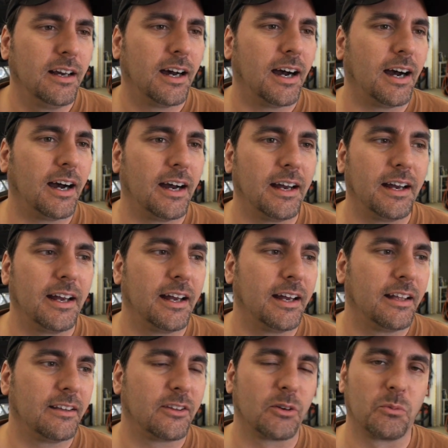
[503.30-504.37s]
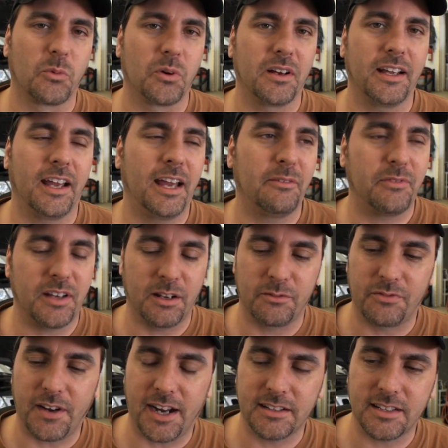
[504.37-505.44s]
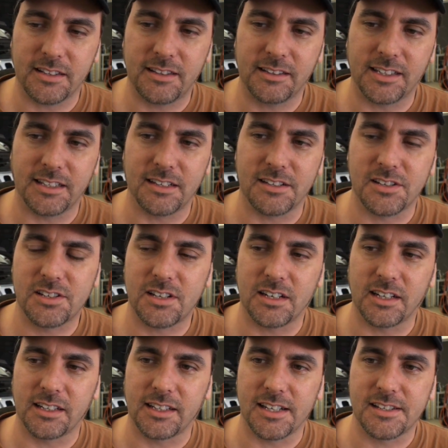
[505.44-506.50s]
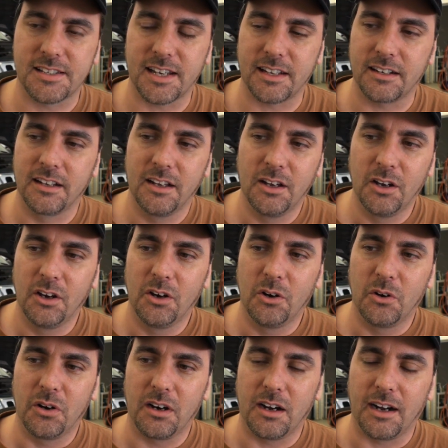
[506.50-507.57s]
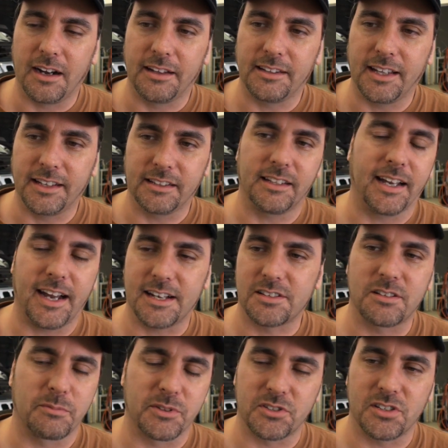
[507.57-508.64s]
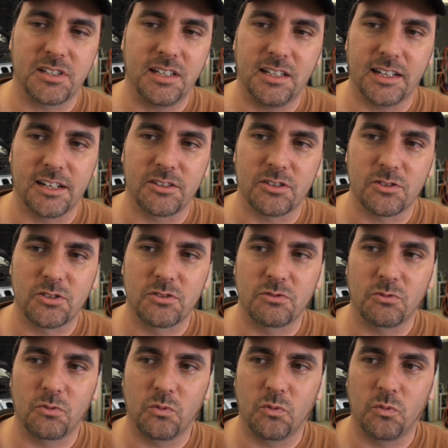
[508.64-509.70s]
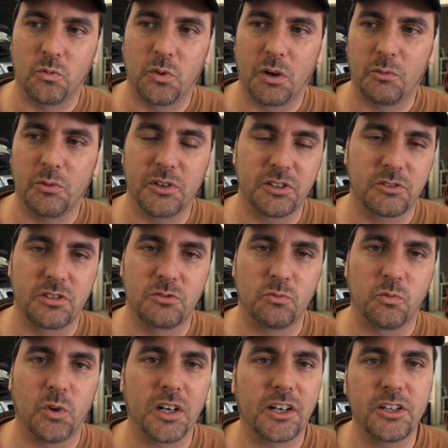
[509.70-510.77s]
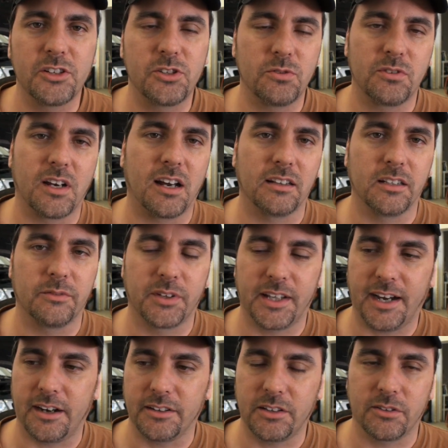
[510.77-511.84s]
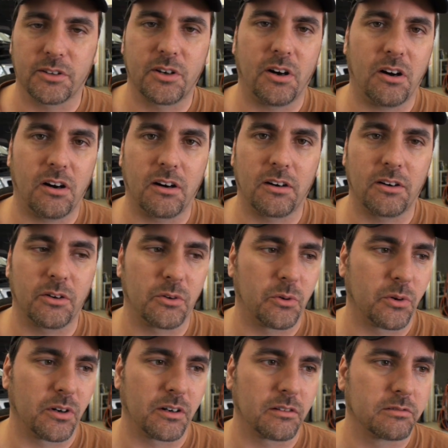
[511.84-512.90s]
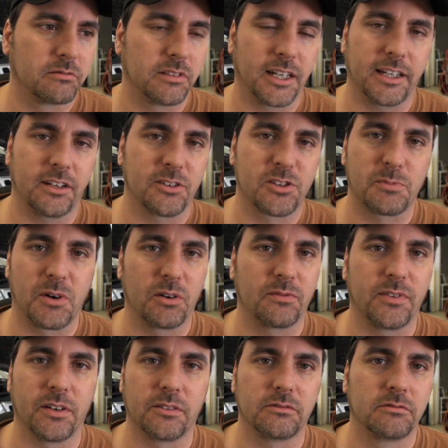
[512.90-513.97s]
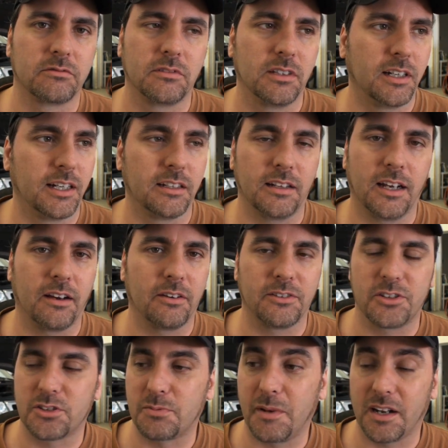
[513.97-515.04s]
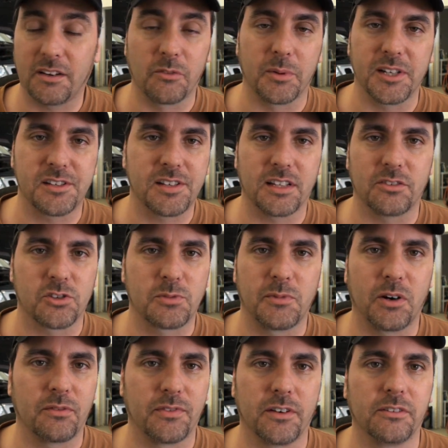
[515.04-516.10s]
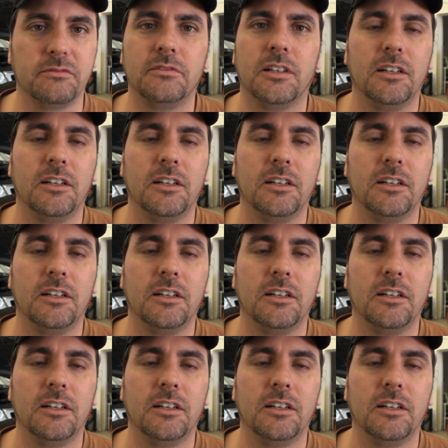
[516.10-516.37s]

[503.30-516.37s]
Uh, they're more, if, in fact, I think they did a study and they said uh, they, they asked a bunch of teenagers, what would what could you not live without? Your car or like your smartphone? And uh, just about everybody said their smartphone.